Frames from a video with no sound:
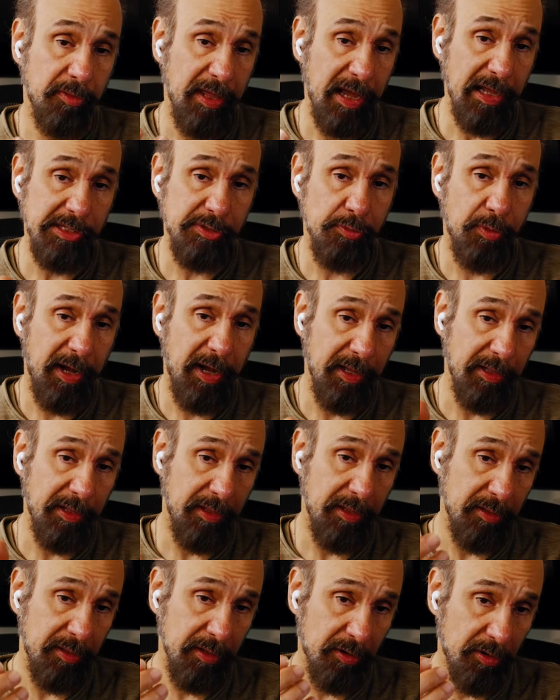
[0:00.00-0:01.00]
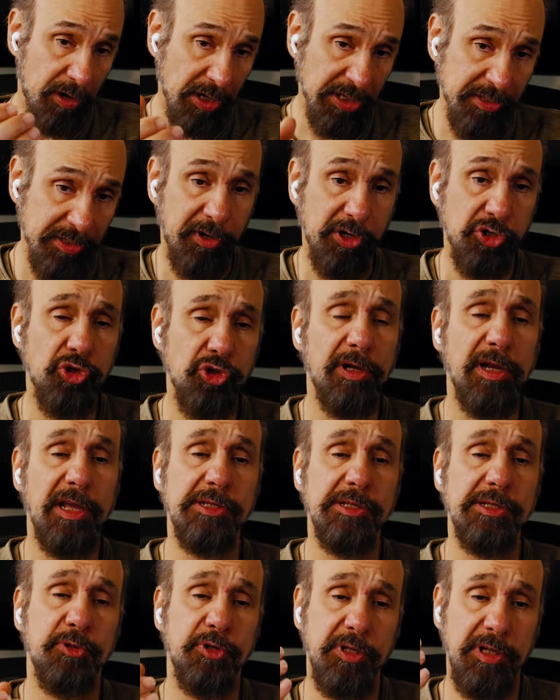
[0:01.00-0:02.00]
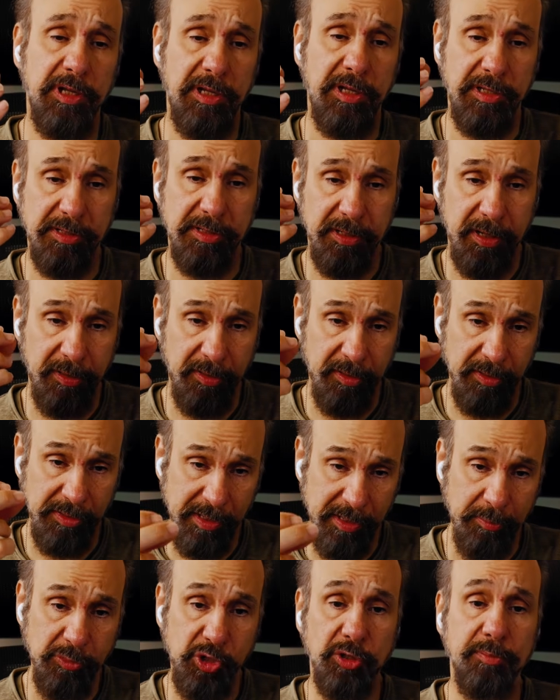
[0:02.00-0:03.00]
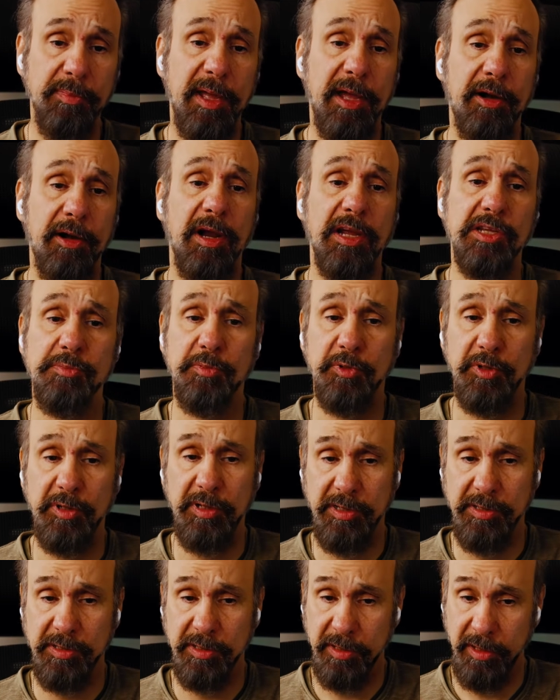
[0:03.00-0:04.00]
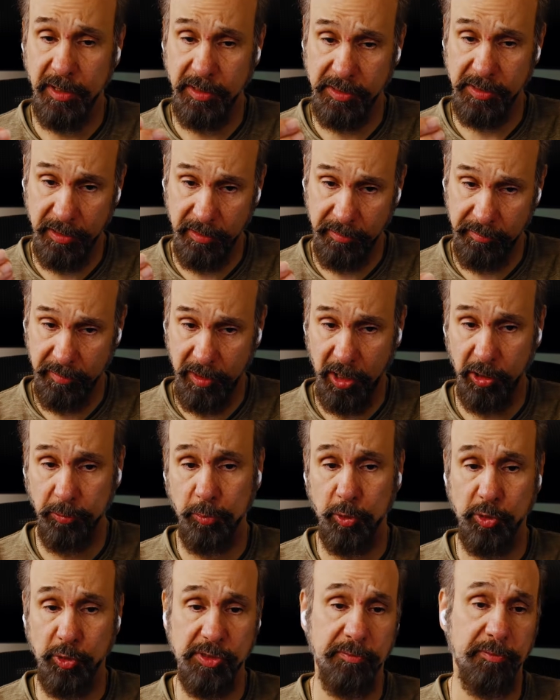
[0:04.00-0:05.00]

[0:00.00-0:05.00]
That's why the cross-functional expertise and the subject matter expertise is of utmost